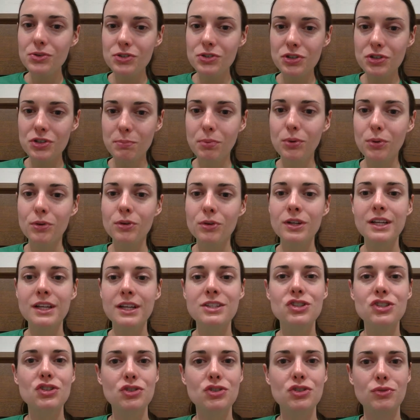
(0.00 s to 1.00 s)
support
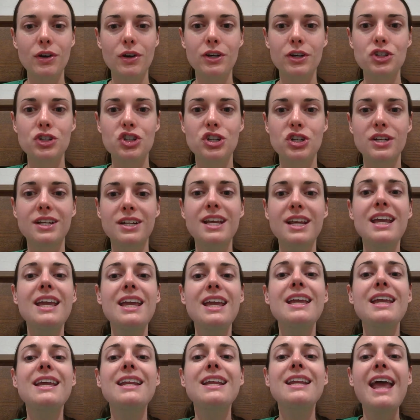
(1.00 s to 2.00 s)
instruction
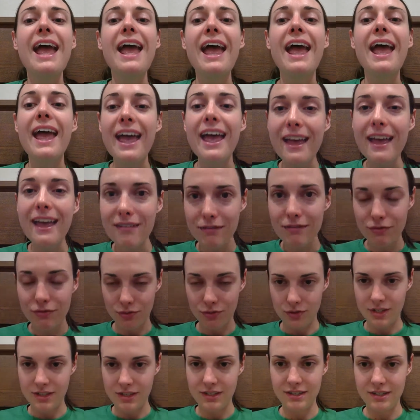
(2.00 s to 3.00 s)
in
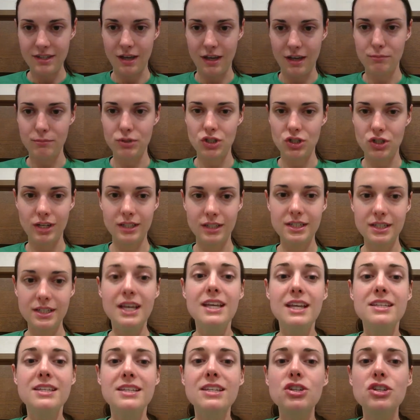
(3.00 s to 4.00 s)
every subject,
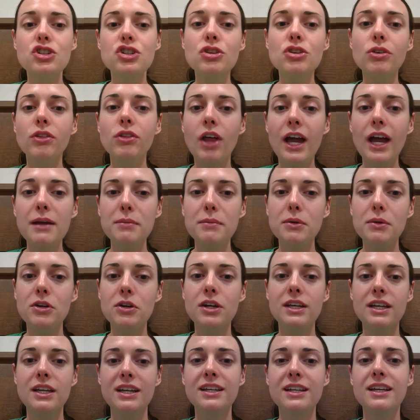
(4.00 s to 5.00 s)
since your
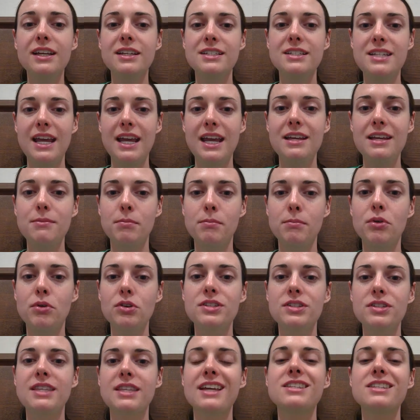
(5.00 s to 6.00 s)
library can contain
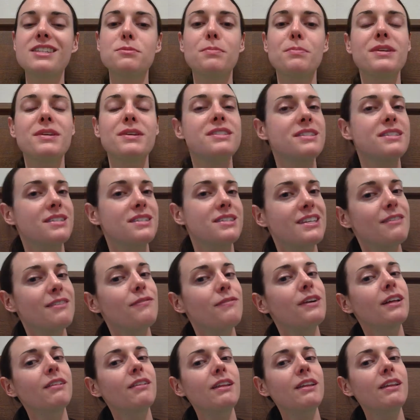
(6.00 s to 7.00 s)
books that
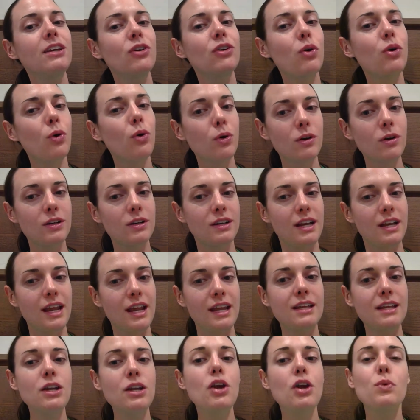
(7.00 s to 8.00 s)
specifically
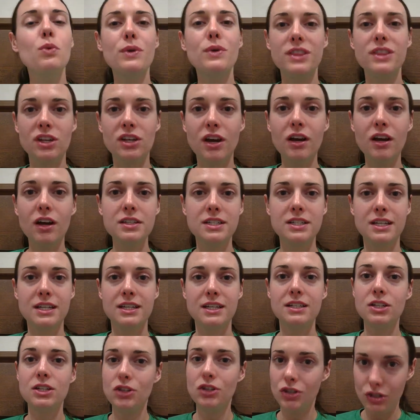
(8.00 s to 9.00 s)
coordinate with the
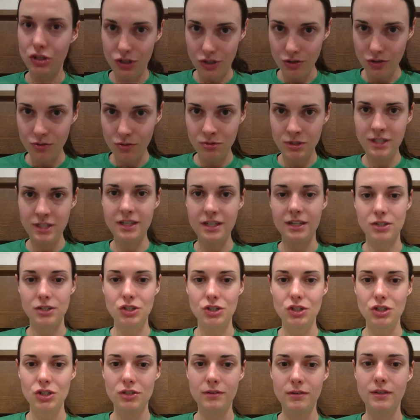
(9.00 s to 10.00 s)
content you
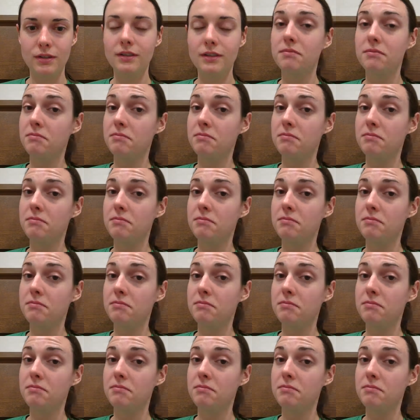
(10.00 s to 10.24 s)
teach.